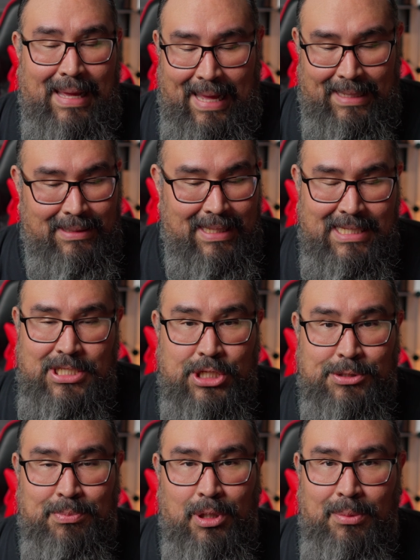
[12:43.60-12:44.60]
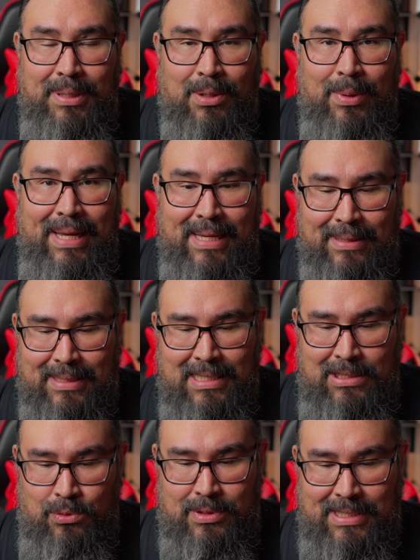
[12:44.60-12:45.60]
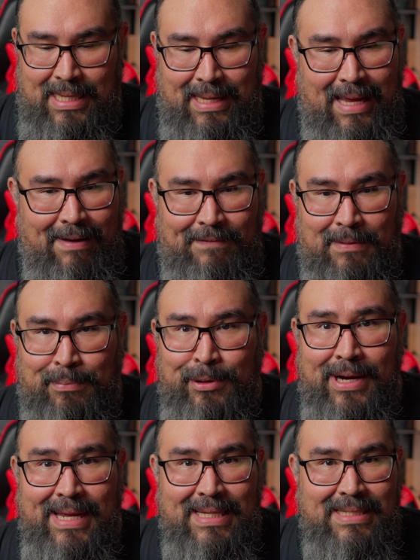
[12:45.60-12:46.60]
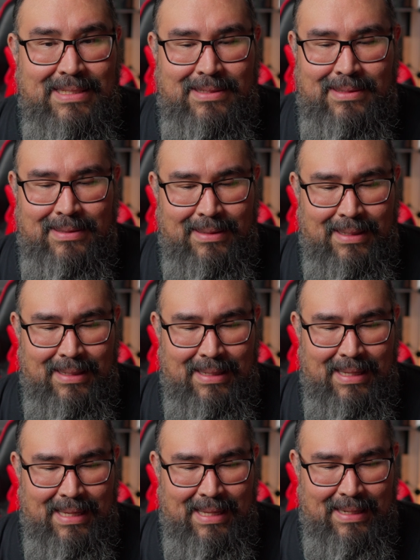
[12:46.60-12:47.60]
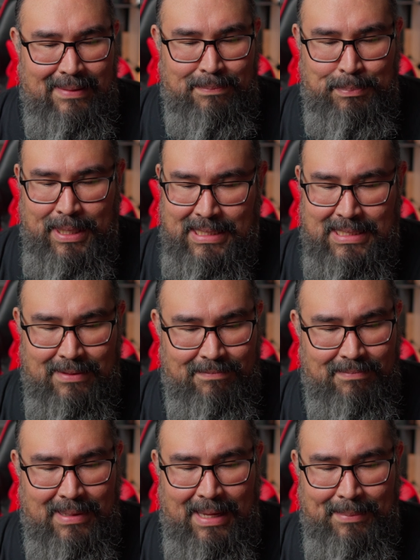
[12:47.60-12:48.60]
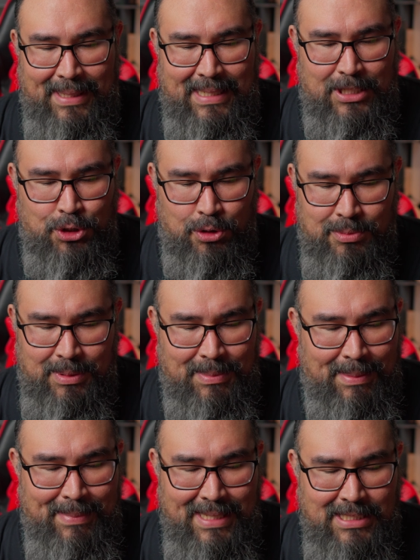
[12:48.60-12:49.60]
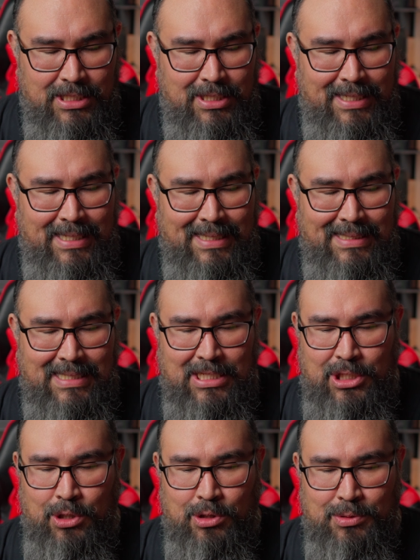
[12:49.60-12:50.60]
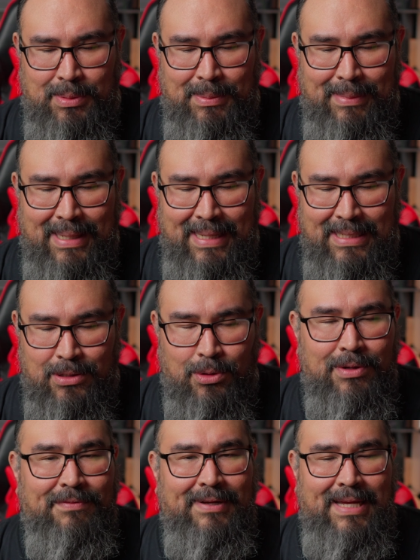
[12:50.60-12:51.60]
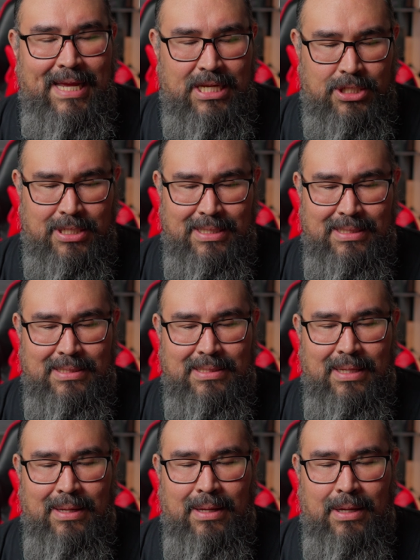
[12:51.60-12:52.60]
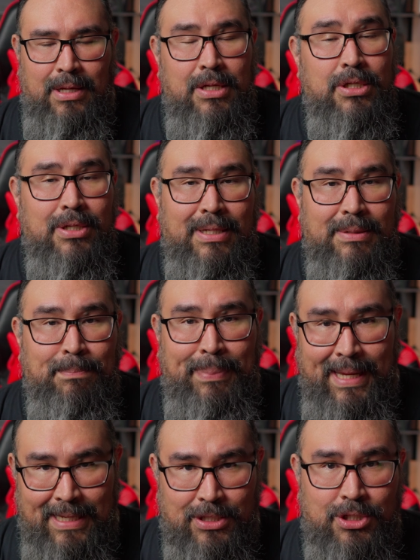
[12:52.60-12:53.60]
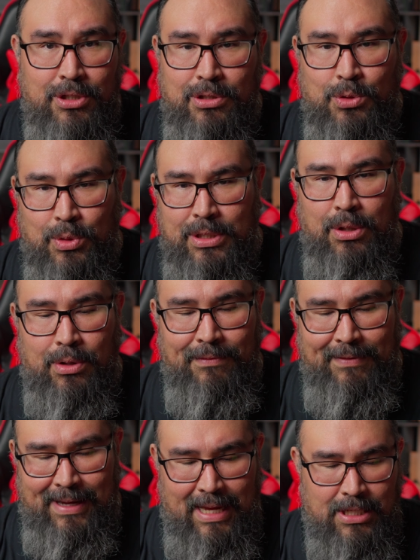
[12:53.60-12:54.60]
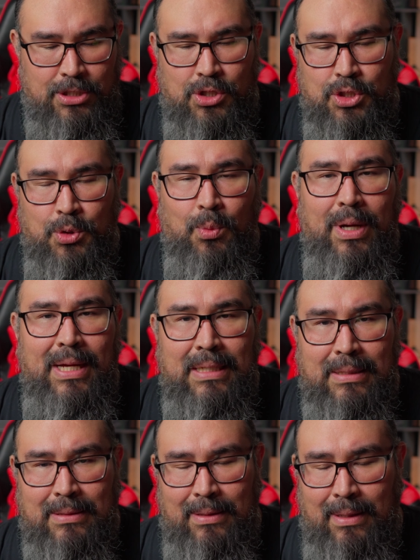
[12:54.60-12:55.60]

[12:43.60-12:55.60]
And this just blew me away. This was half the price. It picks up, it shows me my messages, it shows me my notifications. You can pick and choose what notifications you want.